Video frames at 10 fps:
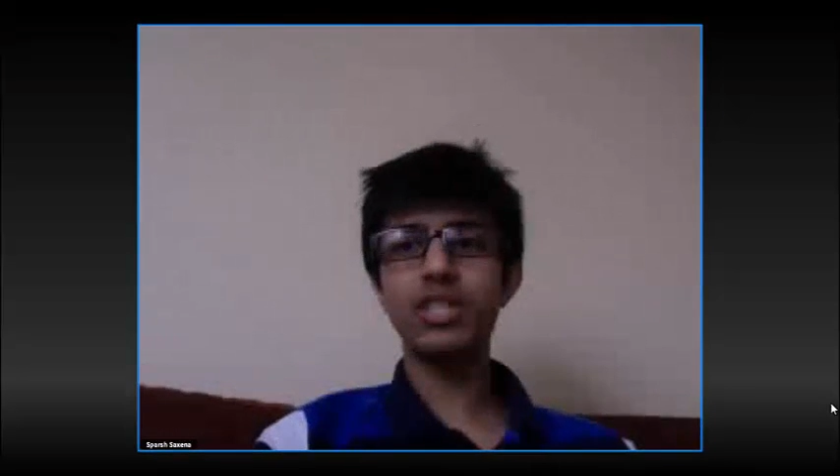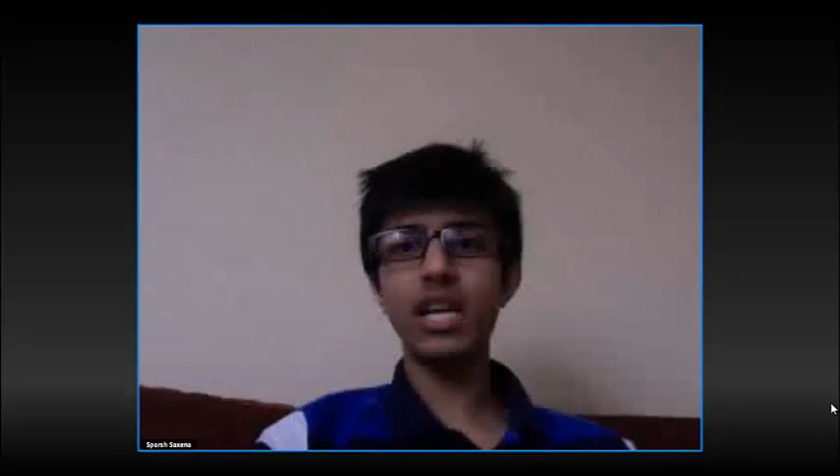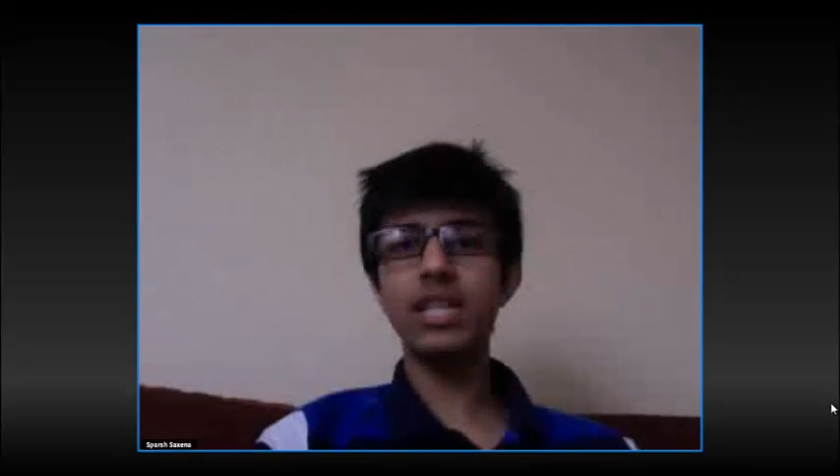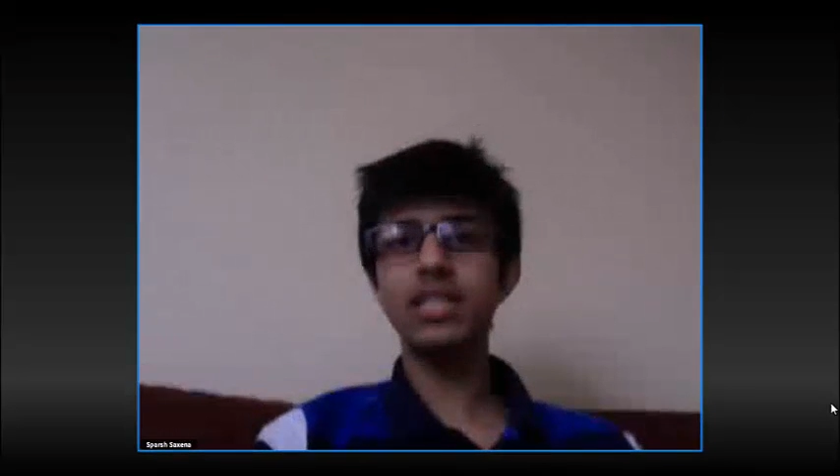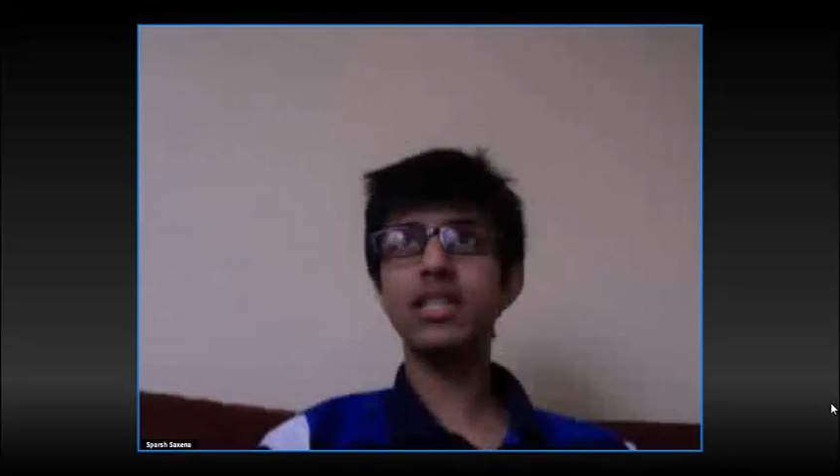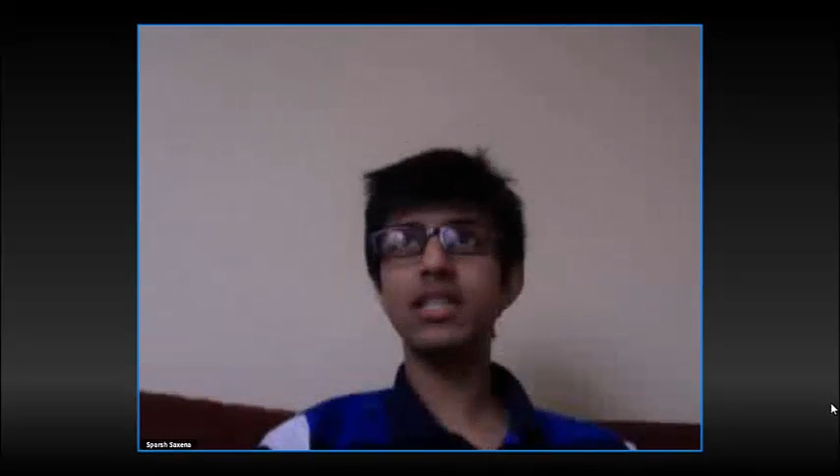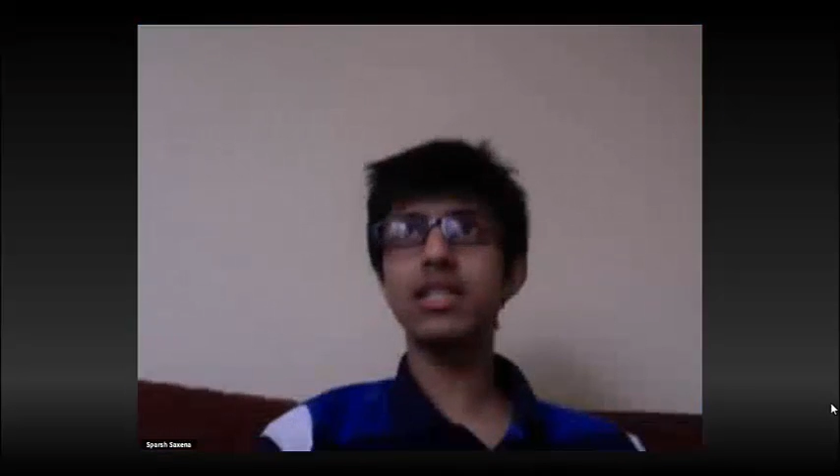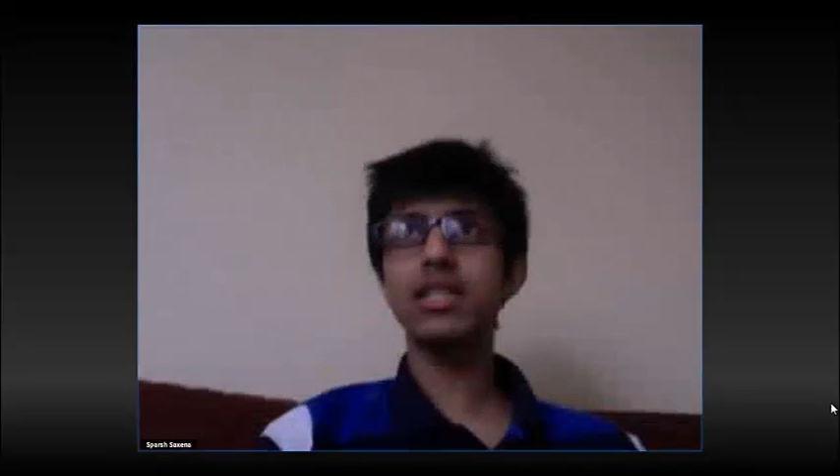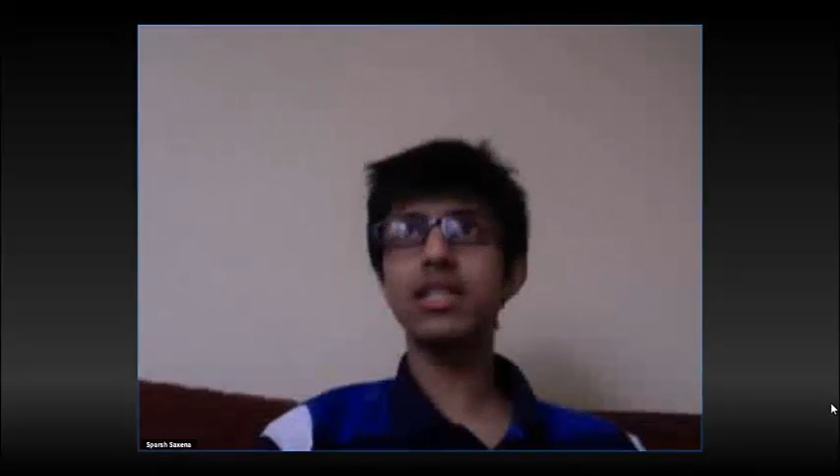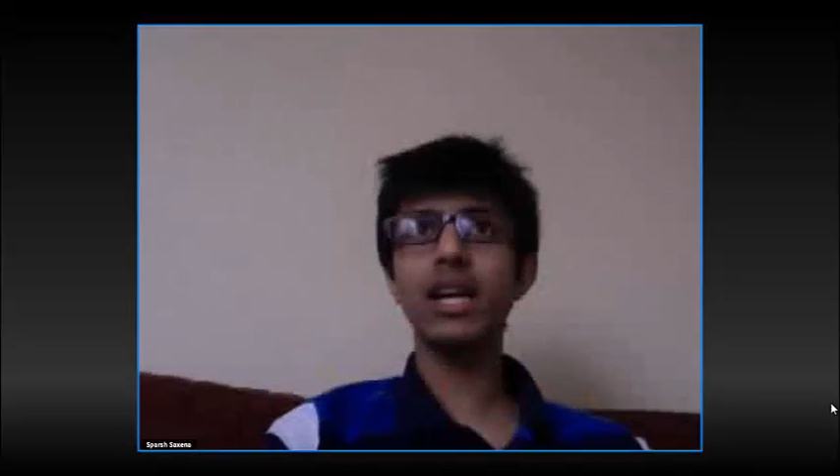challenging
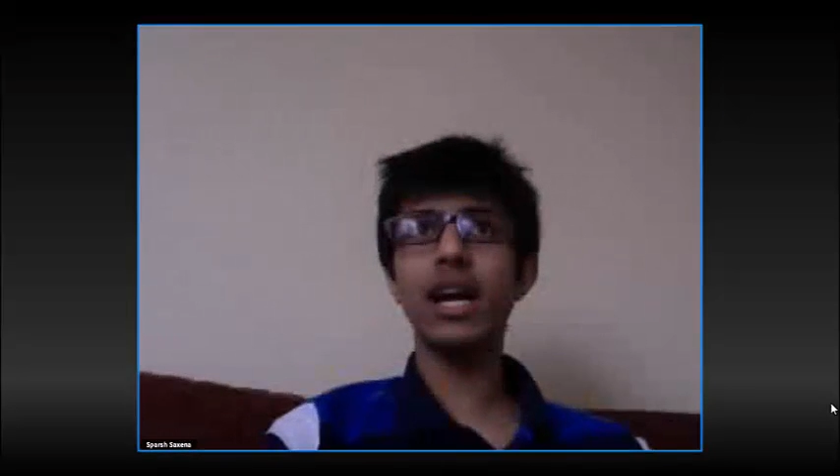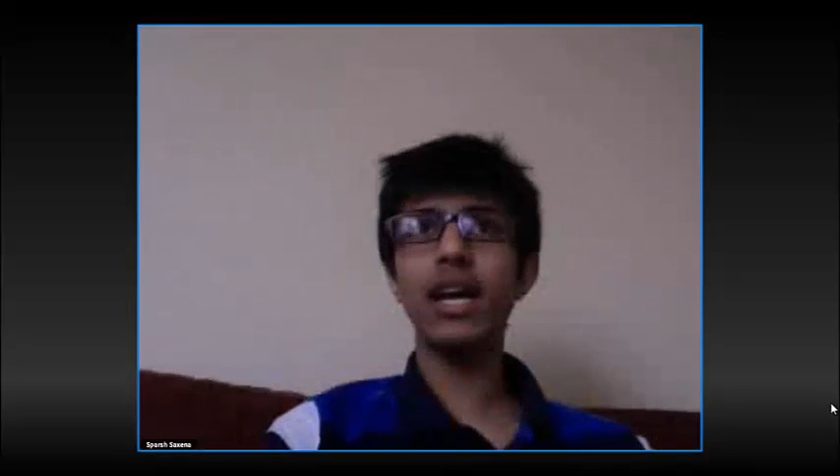thing